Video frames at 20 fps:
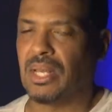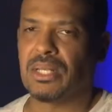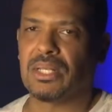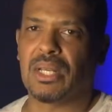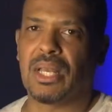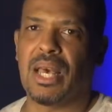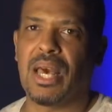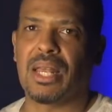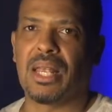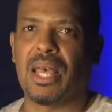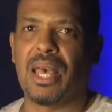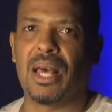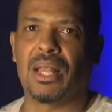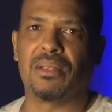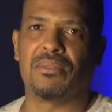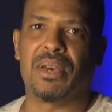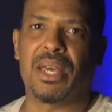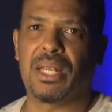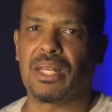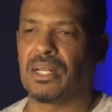to kind of
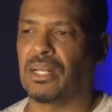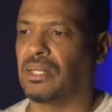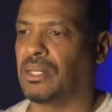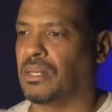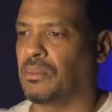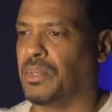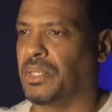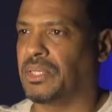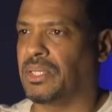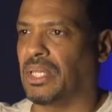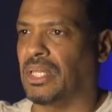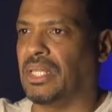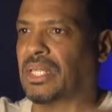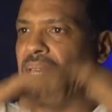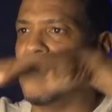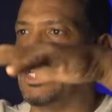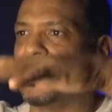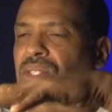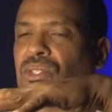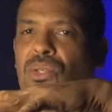elevate it a little bit to
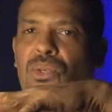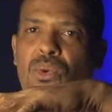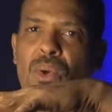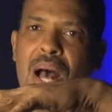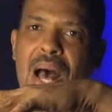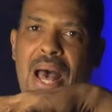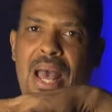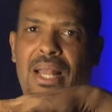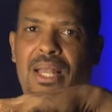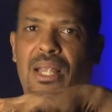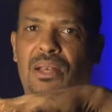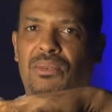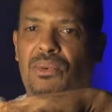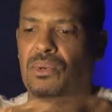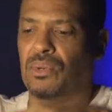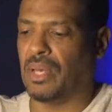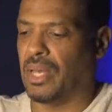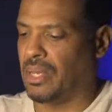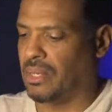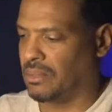get it to eye
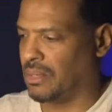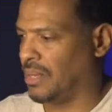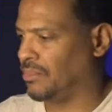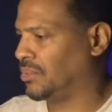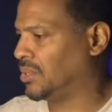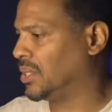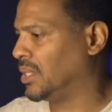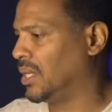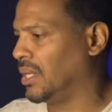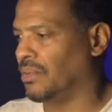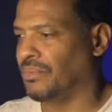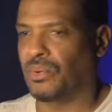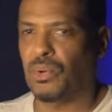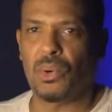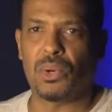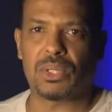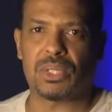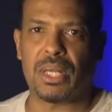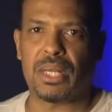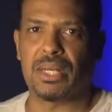level. And I'm sitting, of
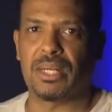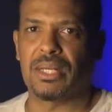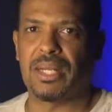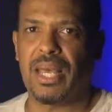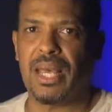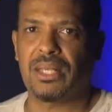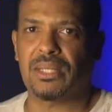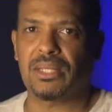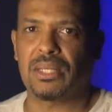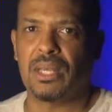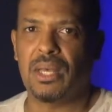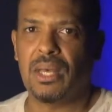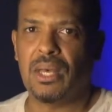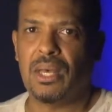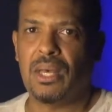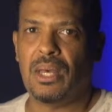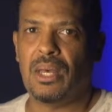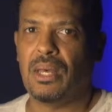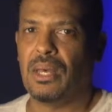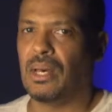course, at a desk.
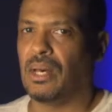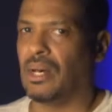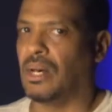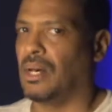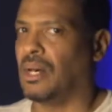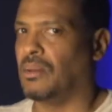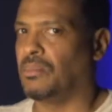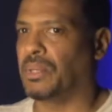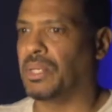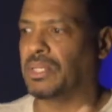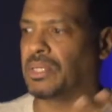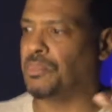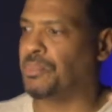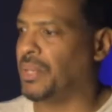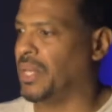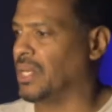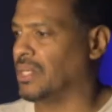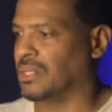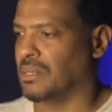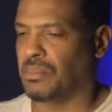But it
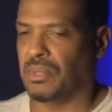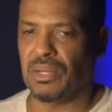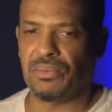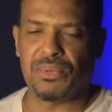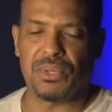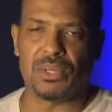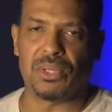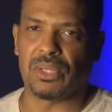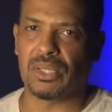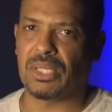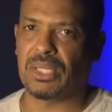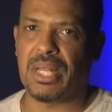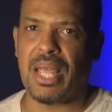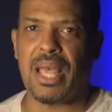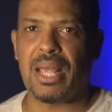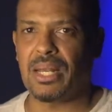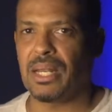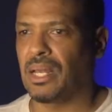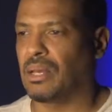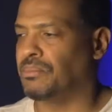depends. I mean, if you're going to
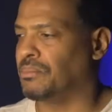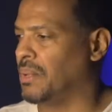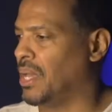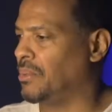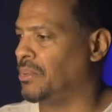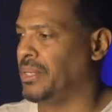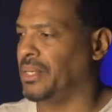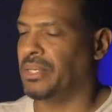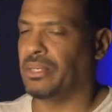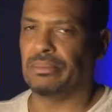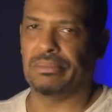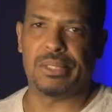stand up, maybe